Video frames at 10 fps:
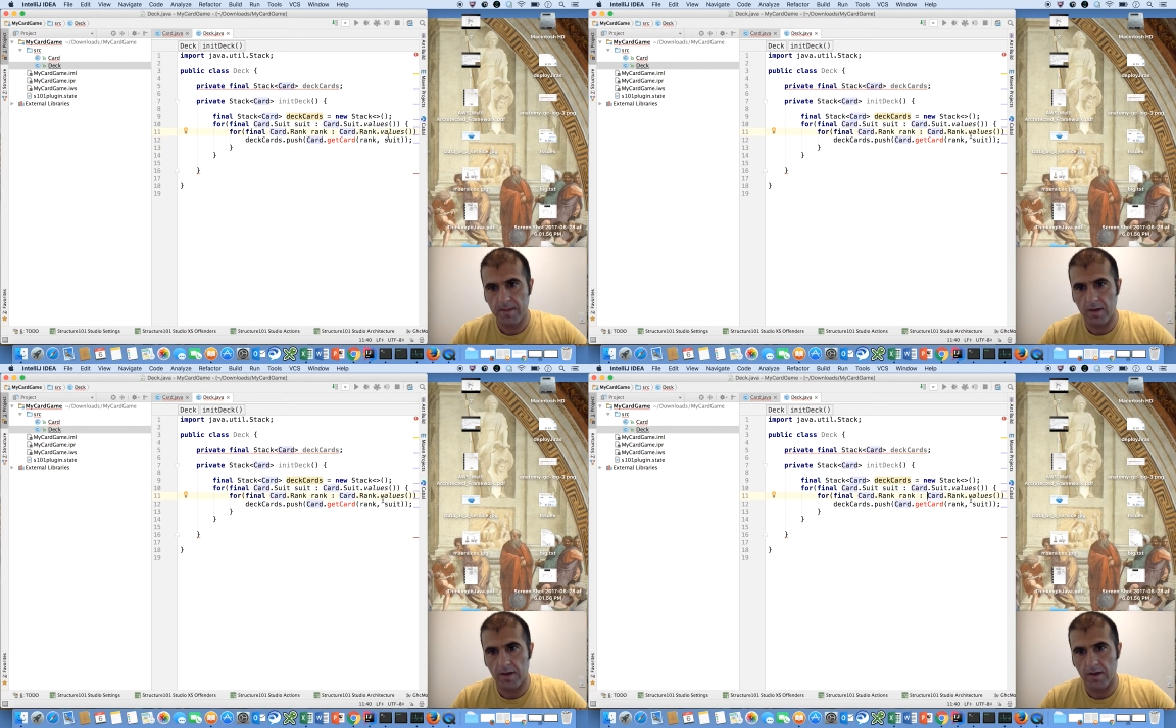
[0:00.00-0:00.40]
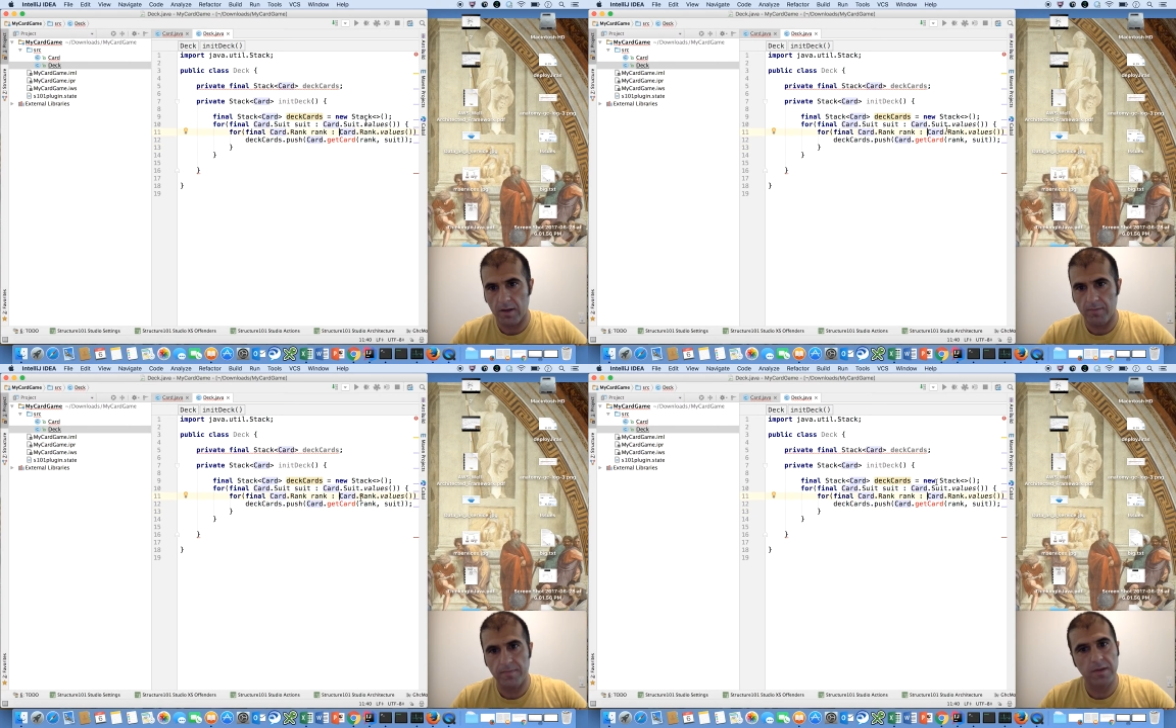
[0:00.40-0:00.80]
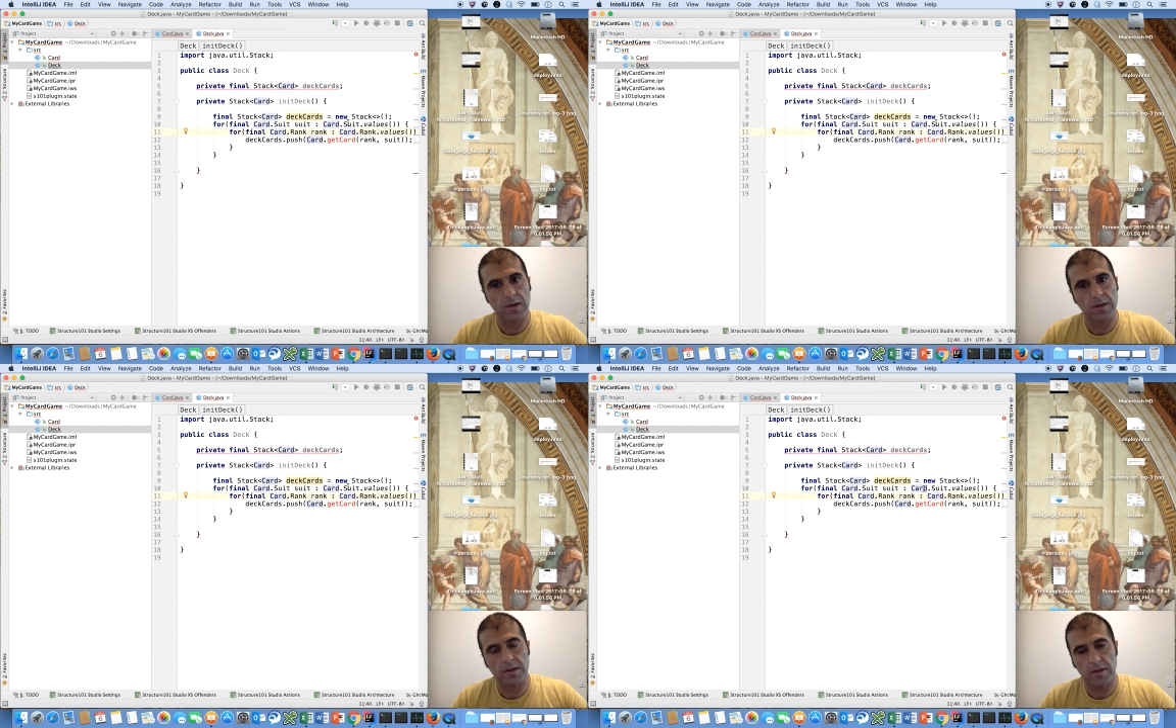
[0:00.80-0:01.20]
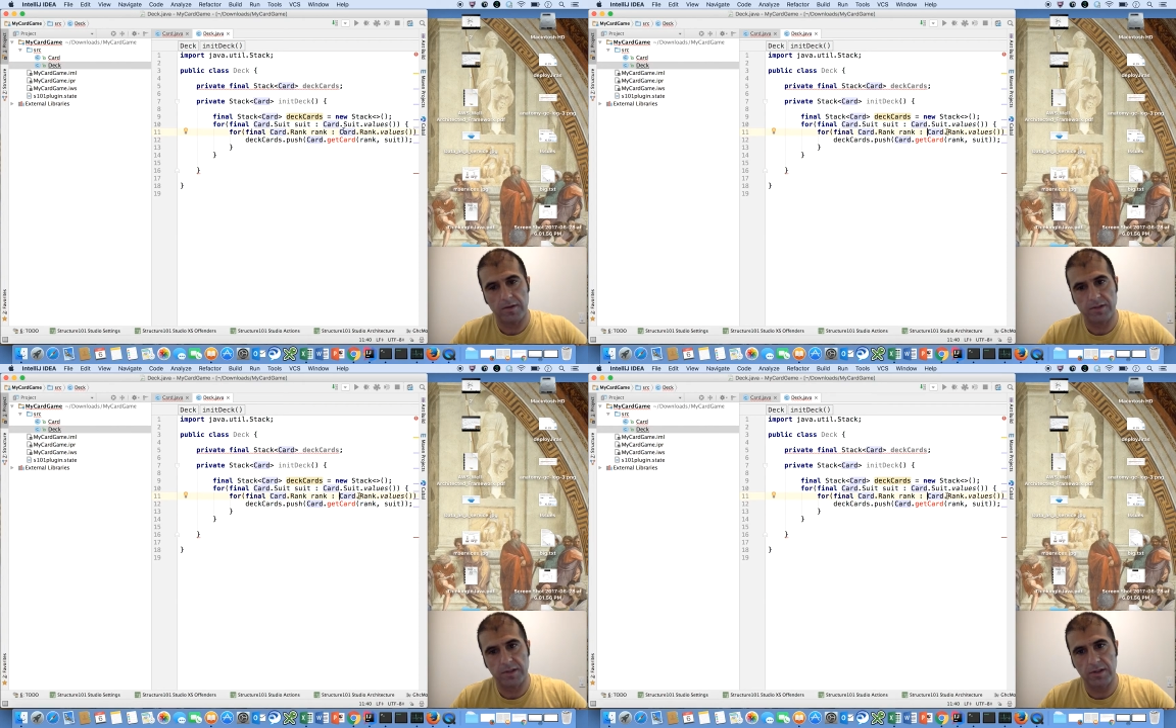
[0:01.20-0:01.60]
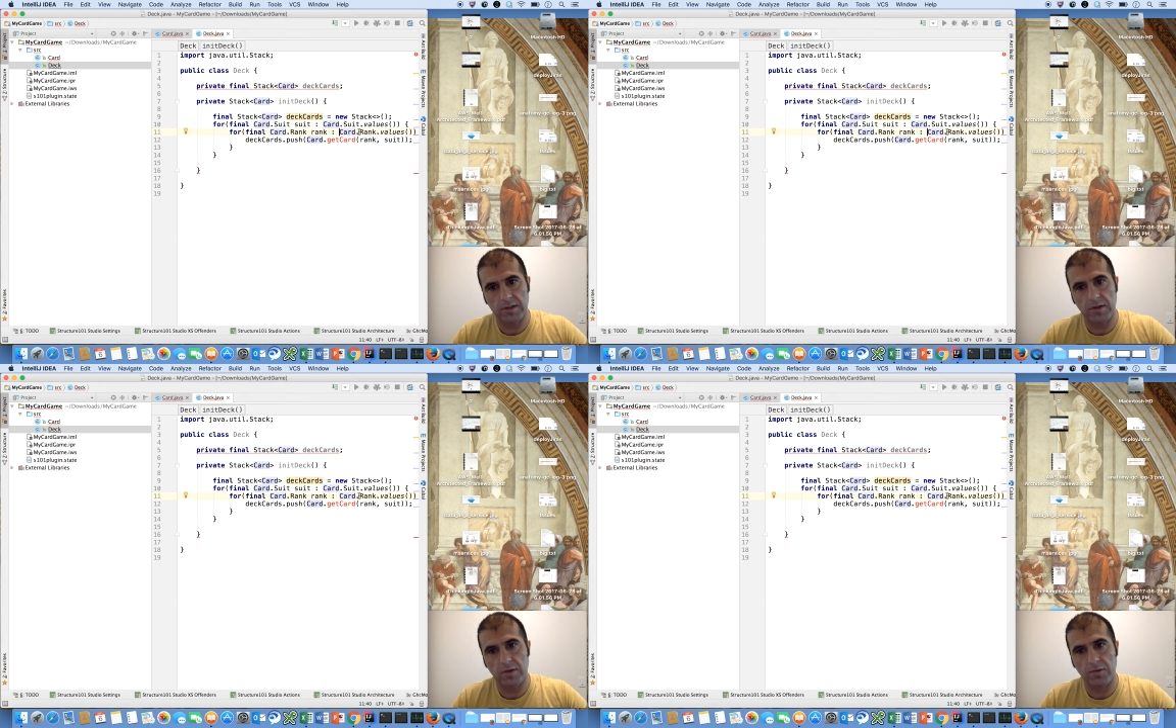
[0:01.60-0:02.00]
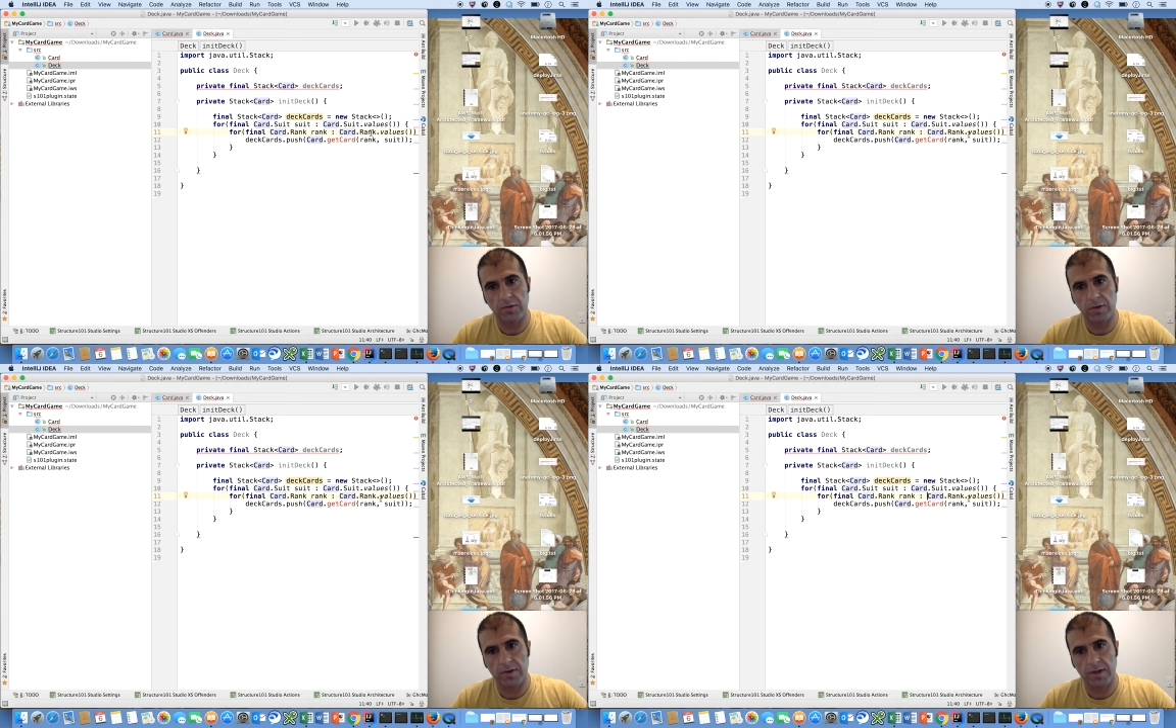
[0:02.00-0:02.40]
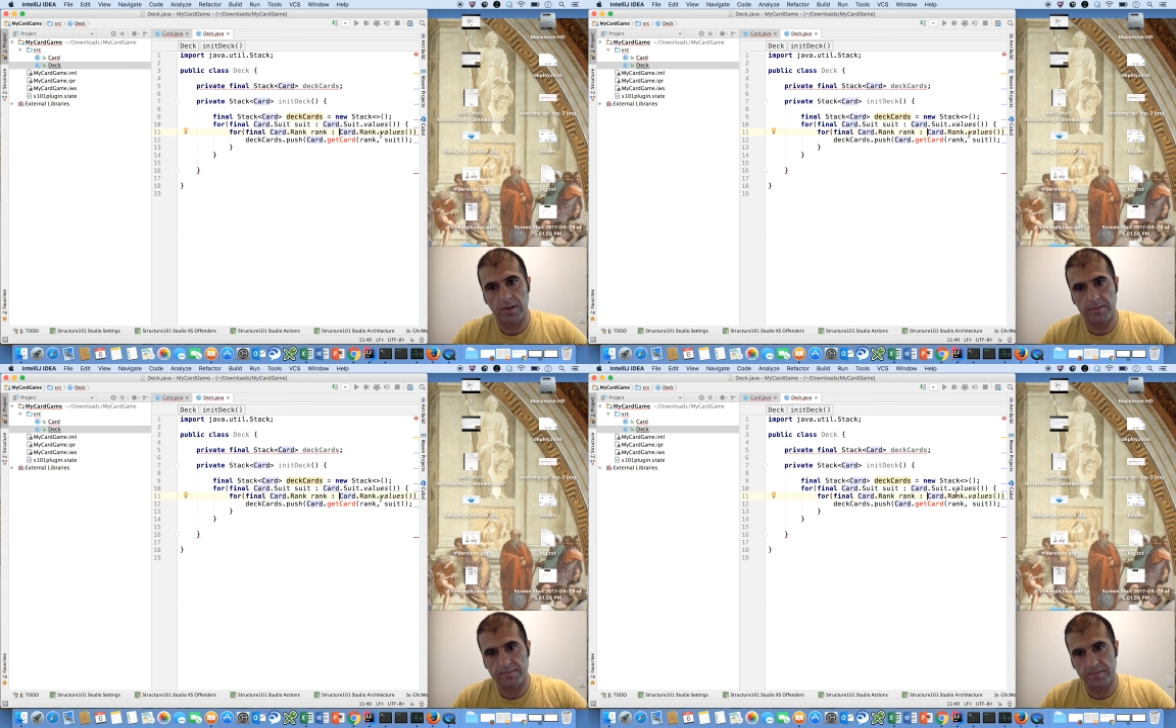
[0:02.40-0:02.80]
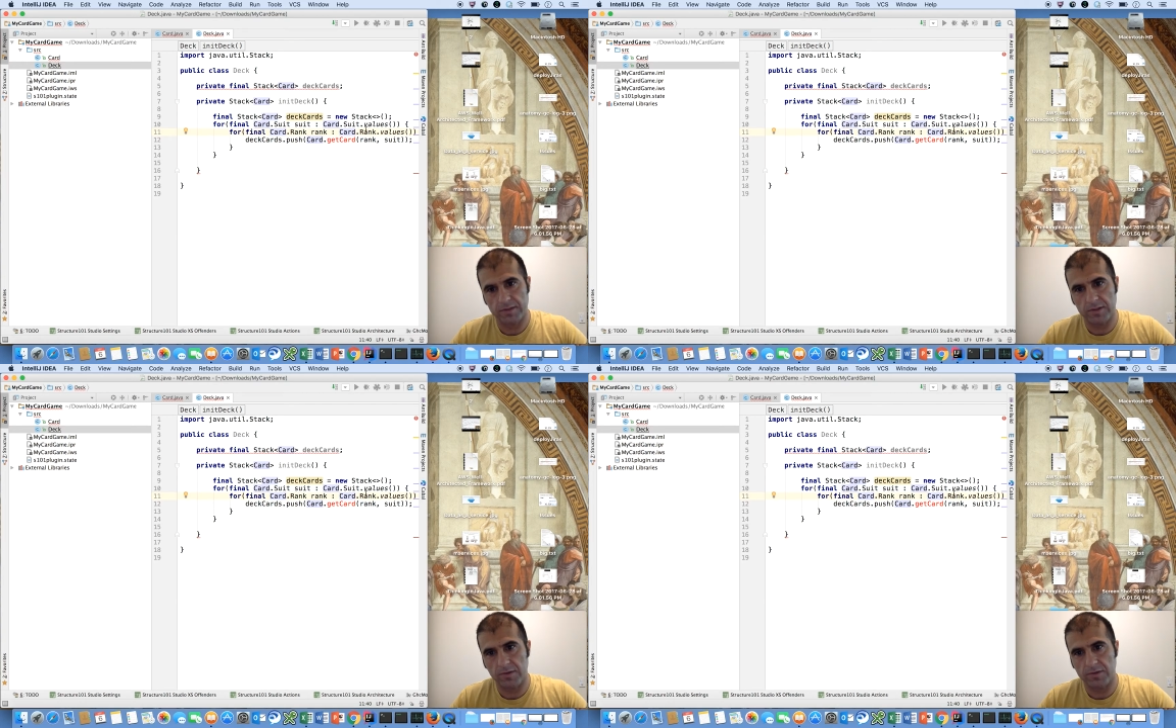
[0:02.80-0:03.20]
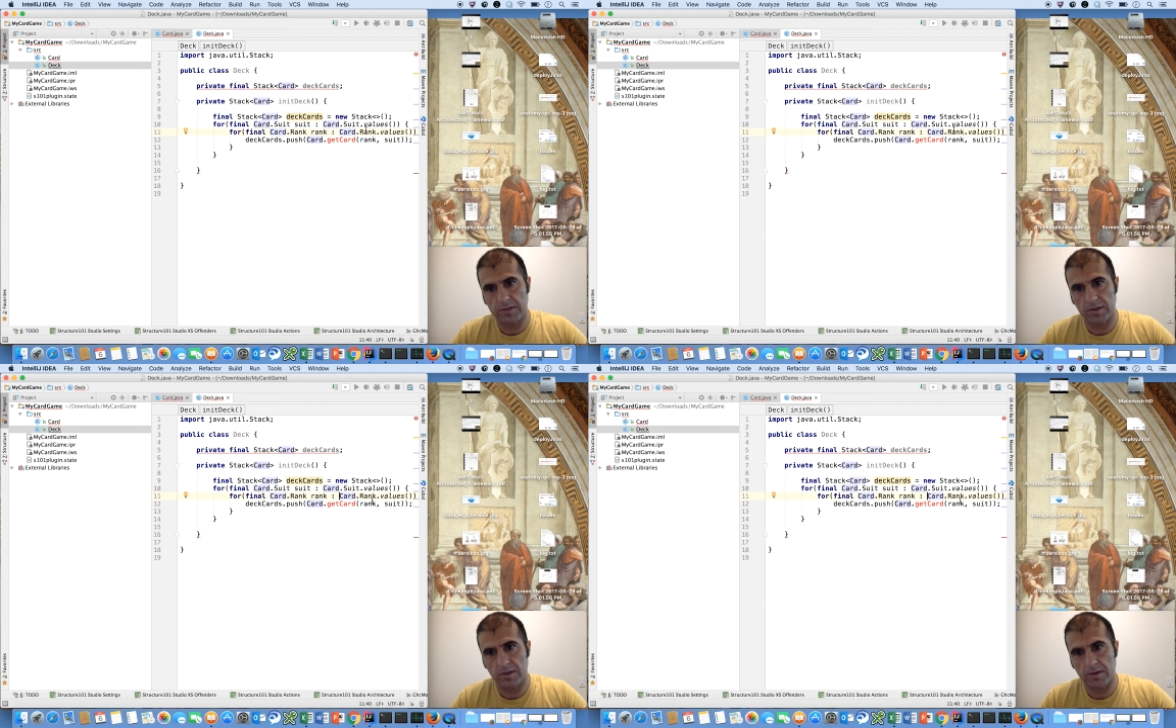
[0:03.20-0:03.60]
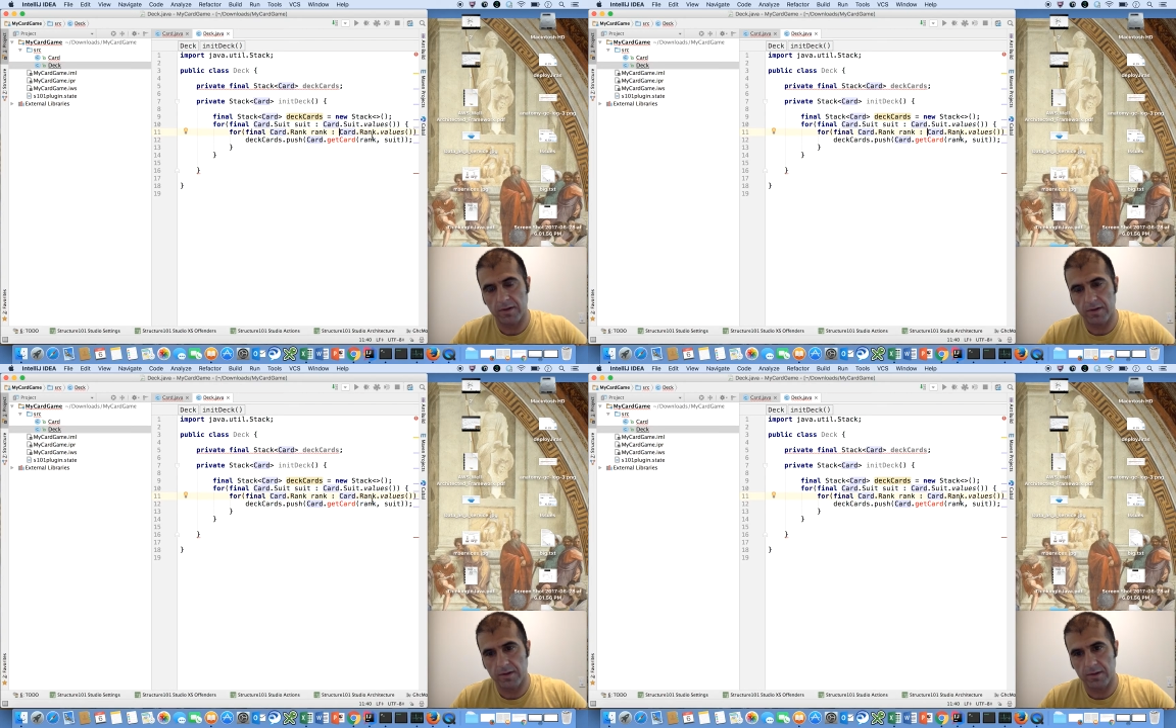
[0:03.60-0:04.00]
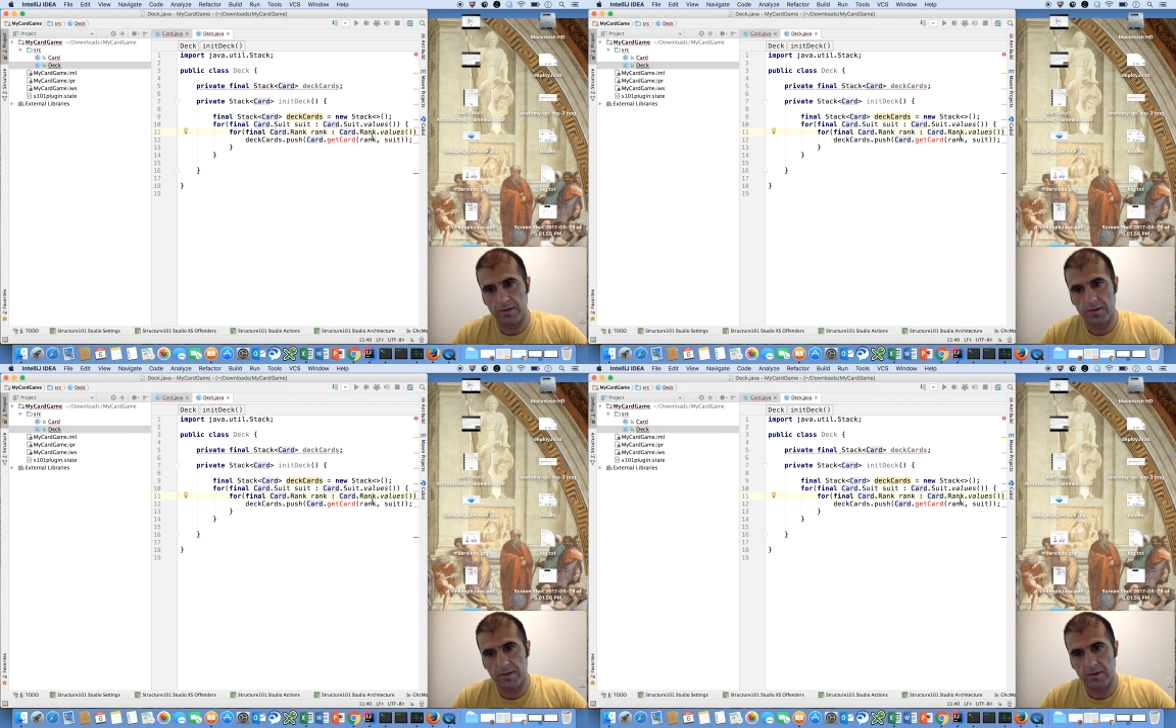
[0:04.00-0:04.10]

all and it's going to go through all the suits and all the